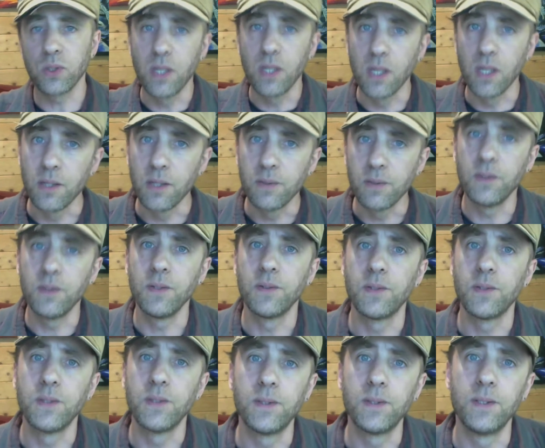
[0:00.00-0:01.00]

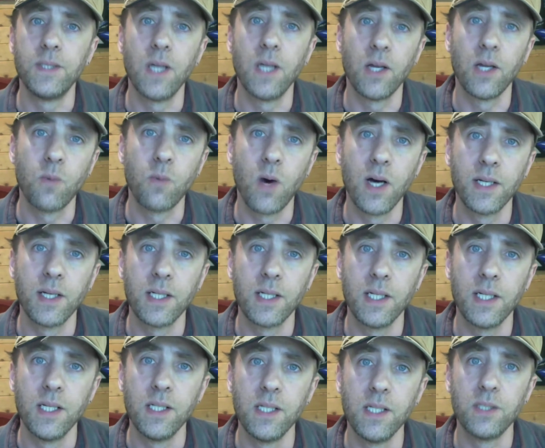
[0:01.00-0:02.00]
The other one
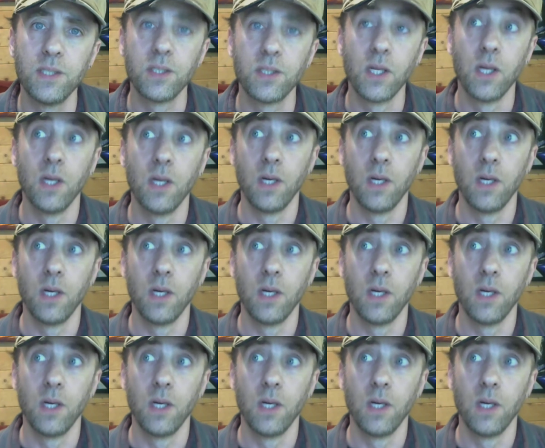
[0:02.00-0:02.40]
is